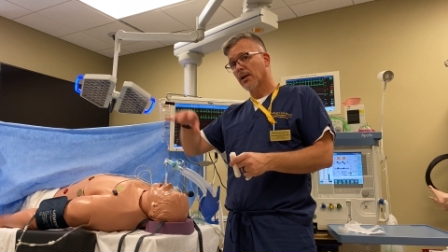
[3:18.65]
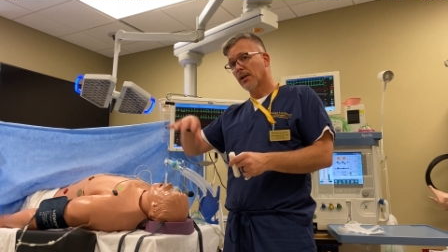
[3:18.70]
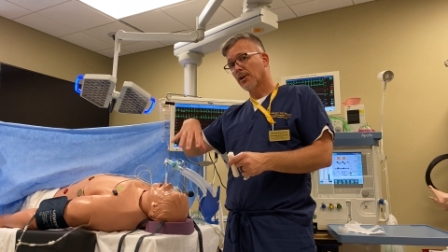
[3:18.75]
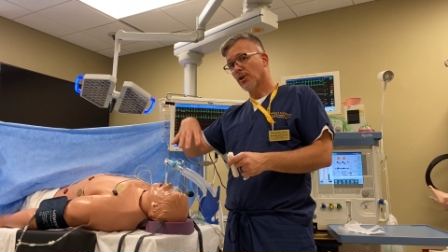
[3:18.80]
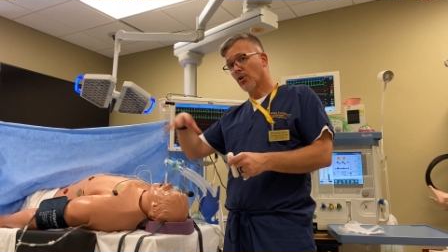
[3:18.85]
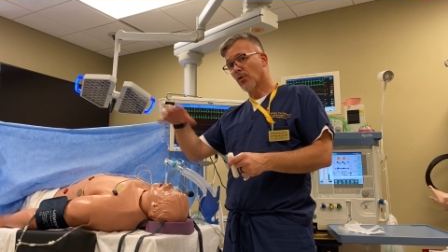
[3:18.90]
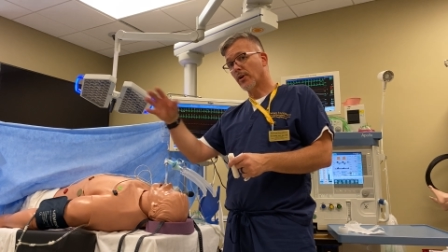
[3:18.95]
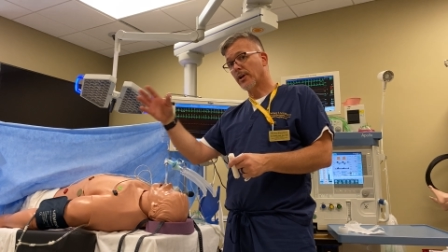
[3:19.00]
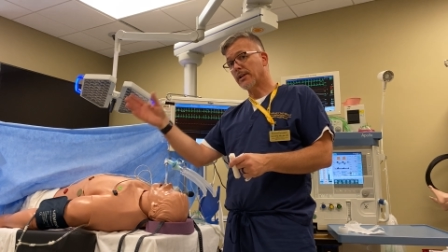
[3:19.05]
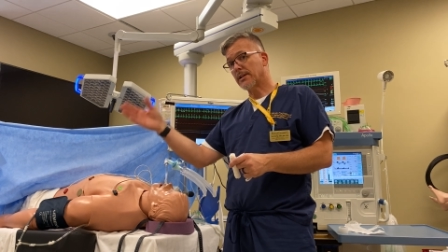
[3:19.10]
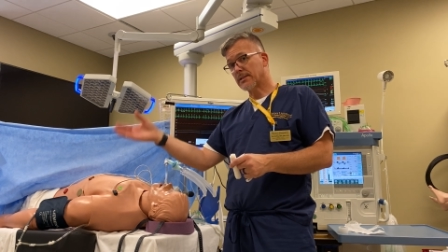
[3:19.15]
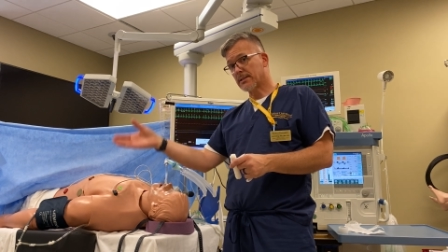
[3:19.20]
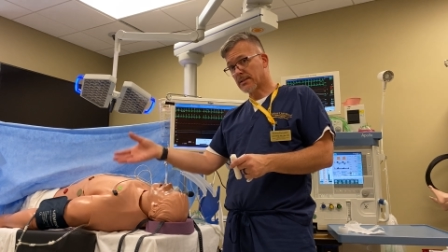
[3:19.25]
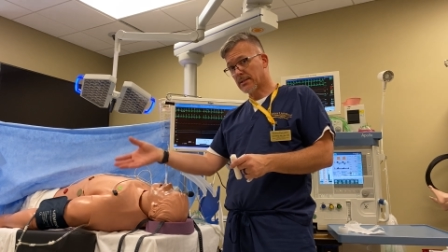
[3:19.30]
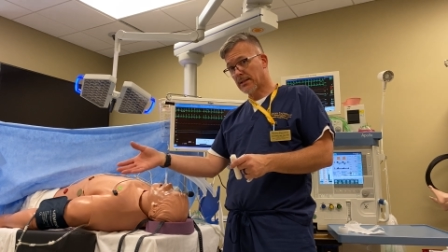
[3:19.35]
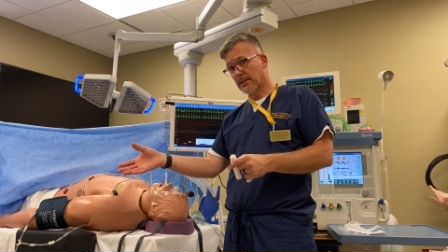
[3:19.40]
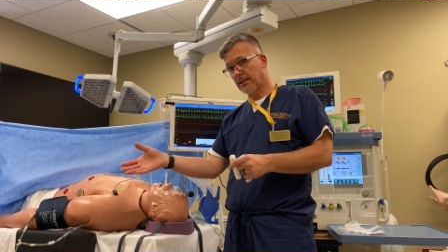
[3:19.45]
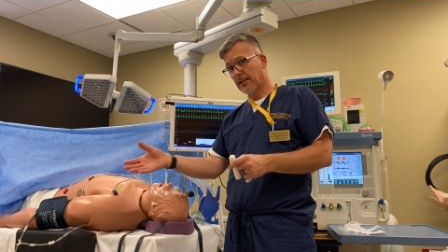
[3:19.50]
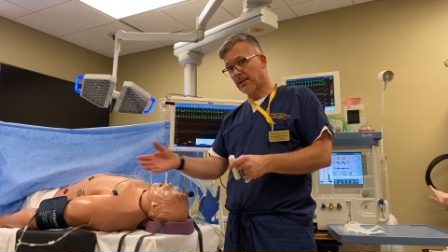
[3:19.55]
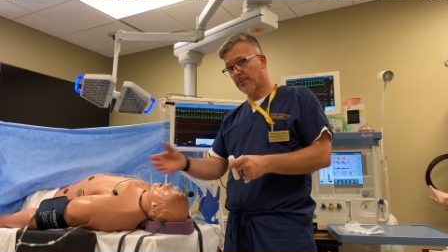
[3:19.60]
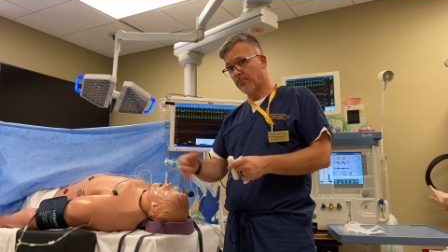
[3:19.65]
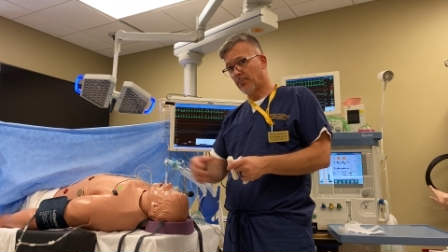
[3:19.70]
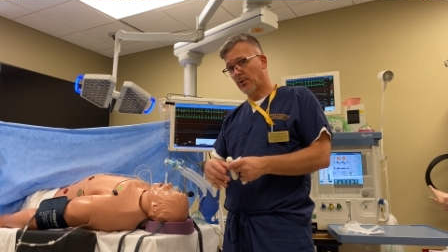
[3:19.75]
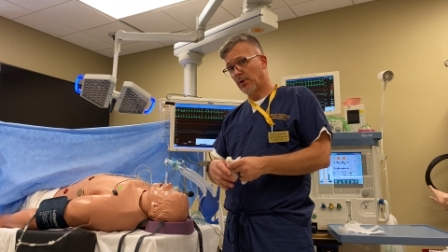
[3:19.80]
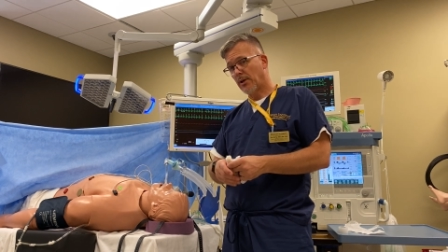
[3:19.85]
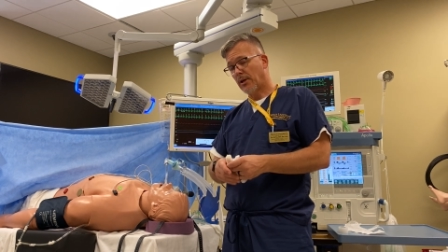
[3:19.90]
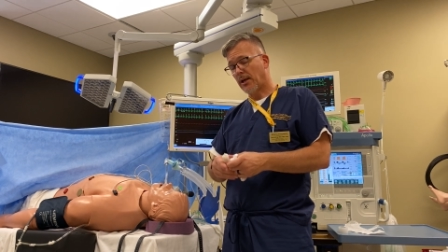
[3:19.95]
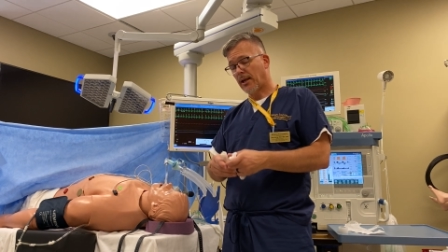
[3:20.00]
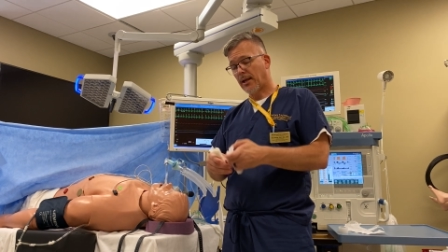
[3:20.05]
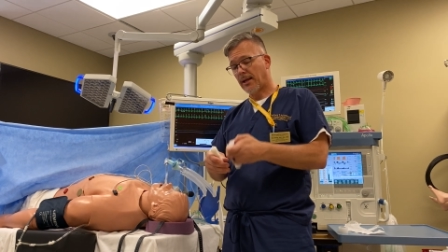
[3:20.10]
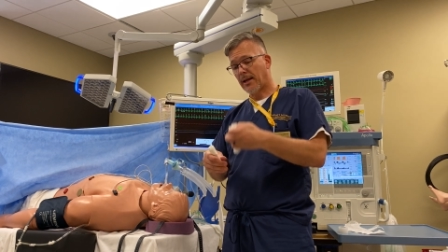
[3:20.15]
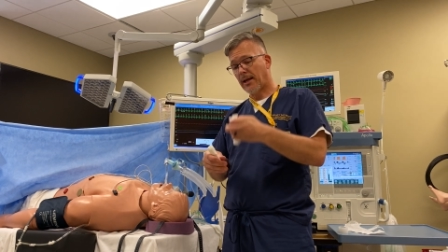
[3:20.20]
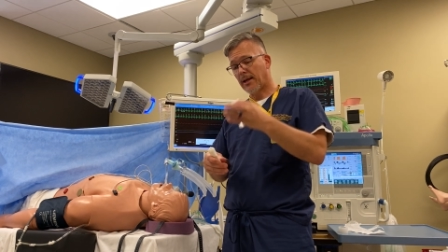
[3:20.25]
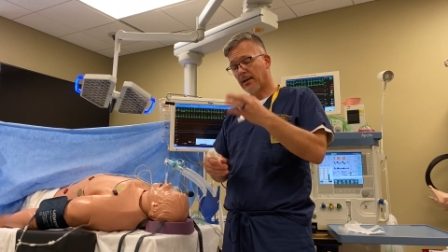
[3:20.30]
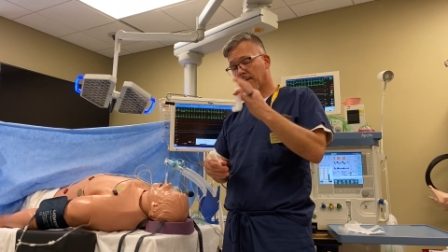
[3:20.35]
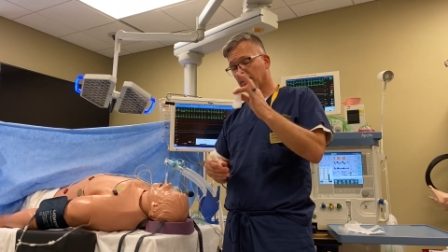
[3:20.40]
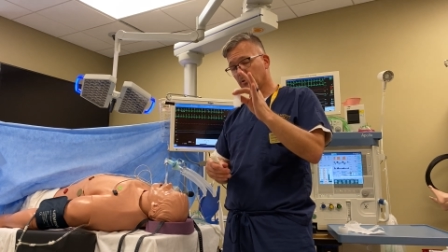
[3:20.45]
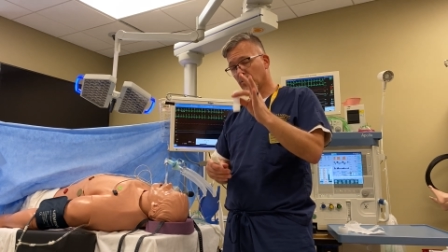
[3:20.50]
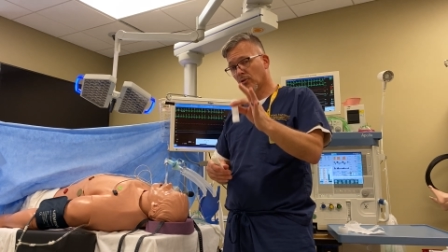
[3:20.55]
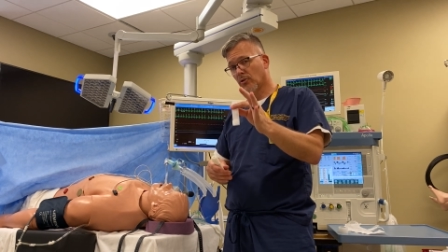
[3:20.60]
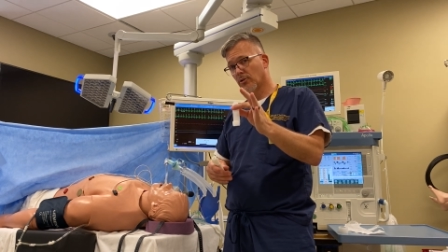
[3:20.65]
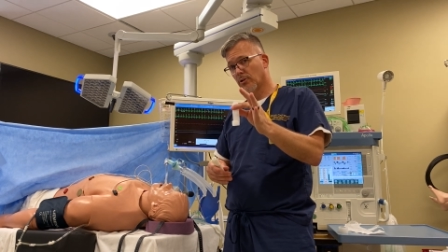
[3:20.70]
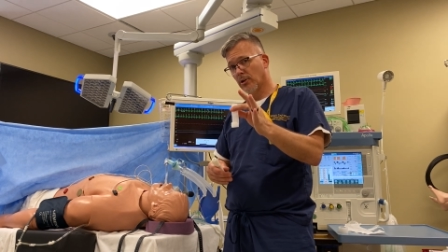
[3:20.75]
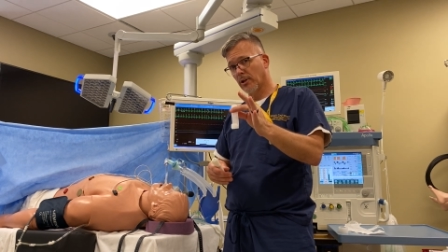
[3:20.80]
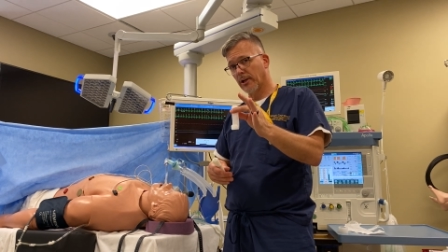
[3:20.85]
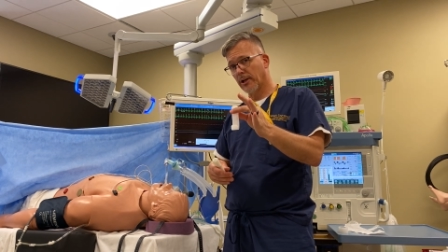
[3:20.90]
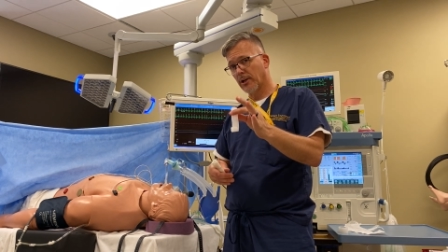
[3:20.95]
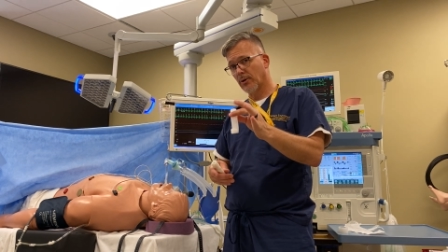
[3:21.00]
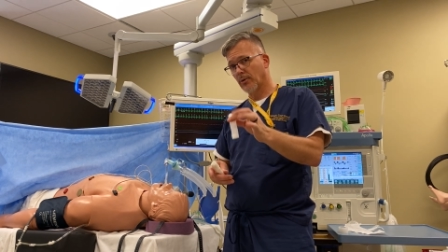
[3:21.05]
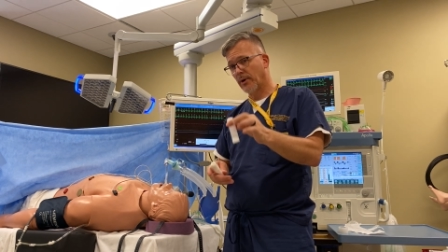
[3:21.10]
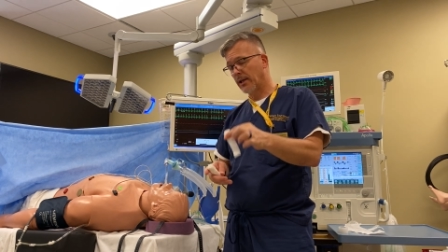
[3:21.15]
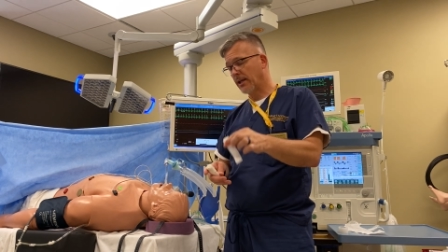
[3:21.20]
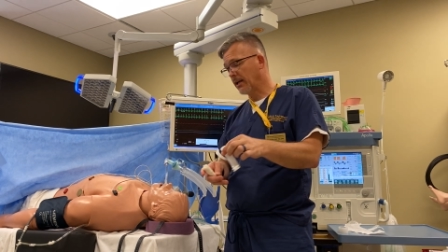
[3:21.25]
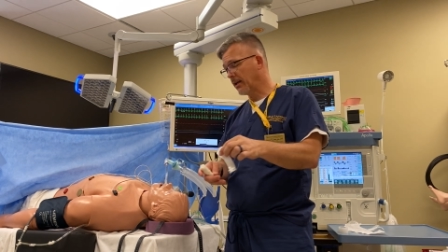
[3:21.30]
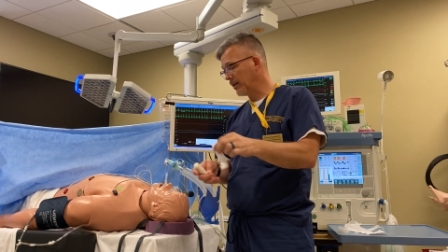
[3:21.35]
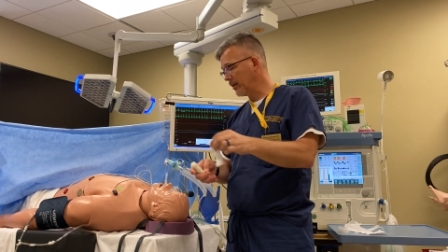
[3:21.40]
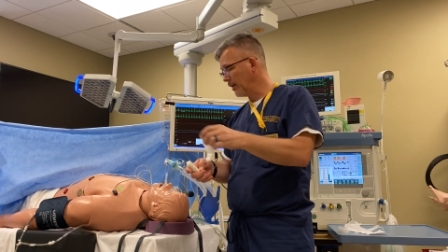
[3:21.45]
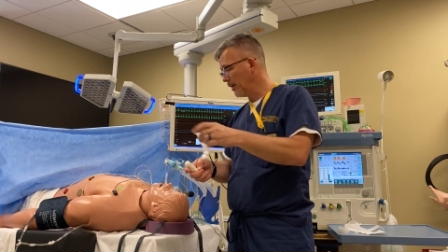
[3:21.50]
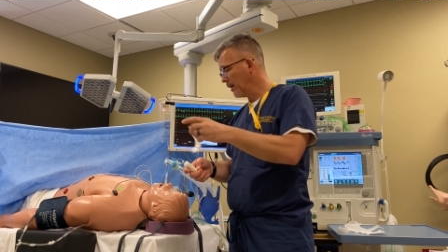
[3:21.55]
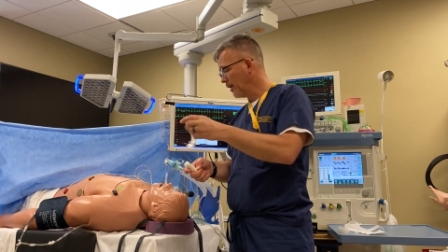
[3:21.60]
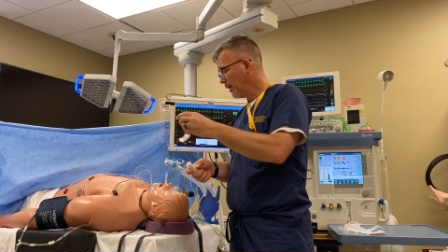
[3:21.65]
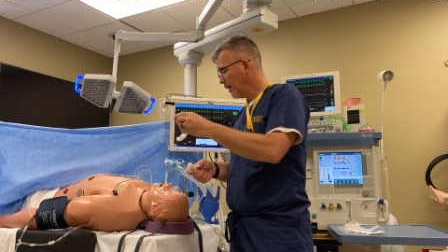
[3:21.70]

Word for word: going to sleep and had an oral airway in,